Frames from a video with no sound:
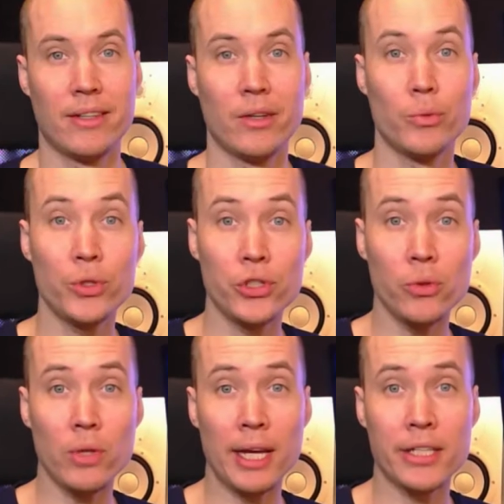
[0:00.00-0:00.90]
Would
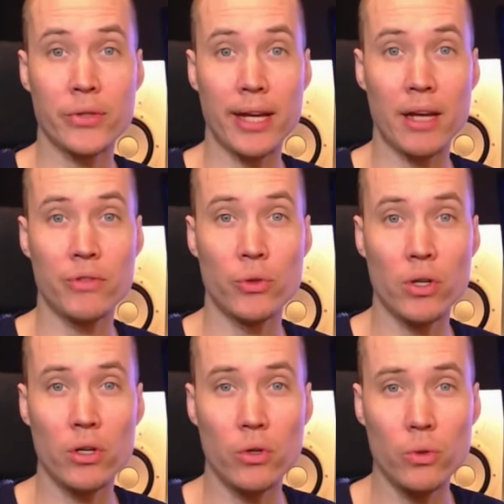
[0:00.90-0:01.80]
you like to have your
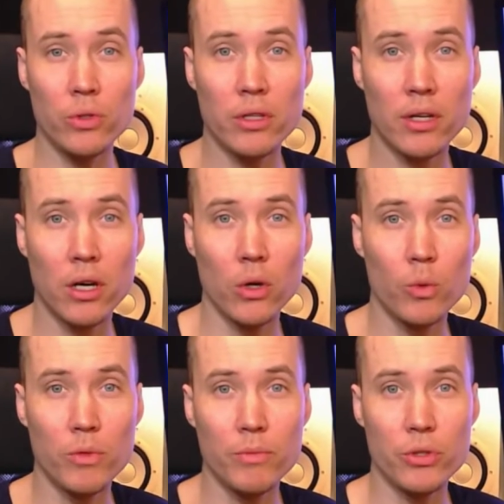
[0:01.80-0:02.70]
own
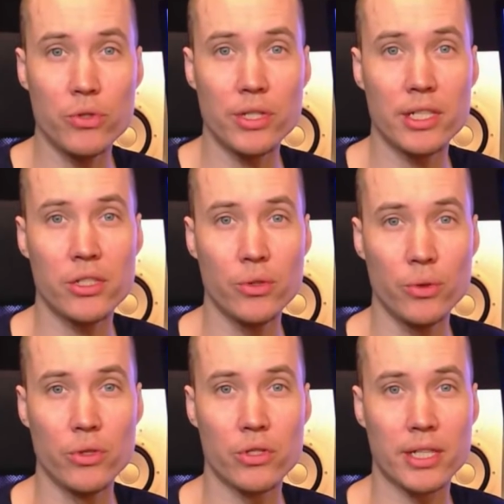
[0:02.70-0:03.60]
home music
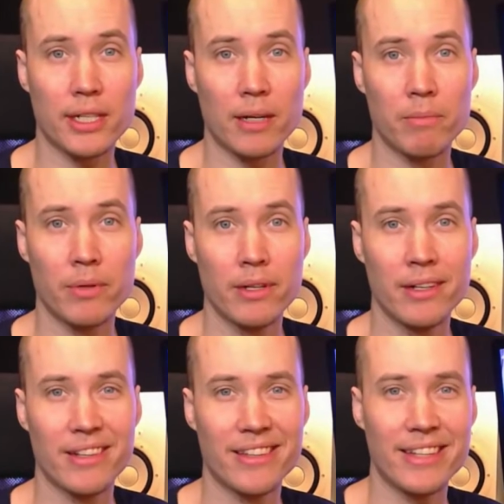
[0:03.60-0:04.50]
studio set up?
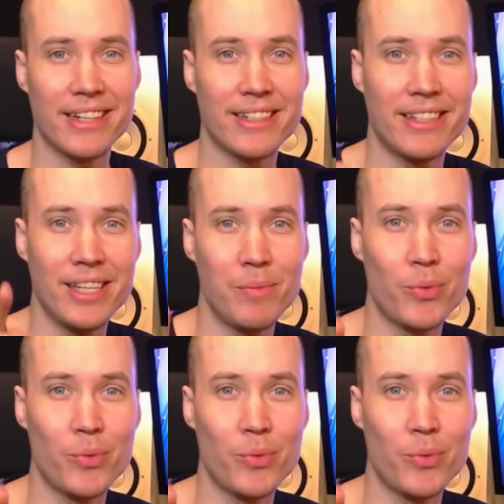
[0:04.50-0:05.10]
Then keep